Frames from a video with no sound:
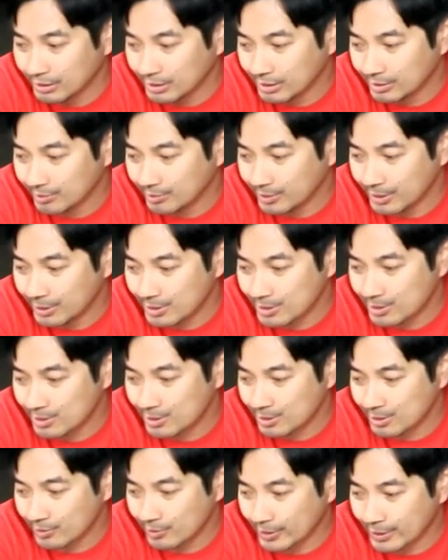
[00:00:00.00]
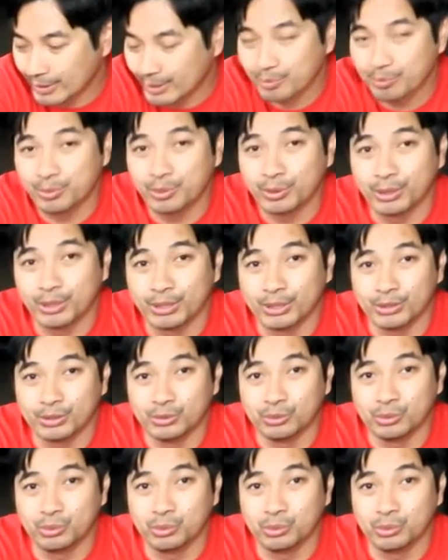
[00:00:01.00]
um, it's very important that you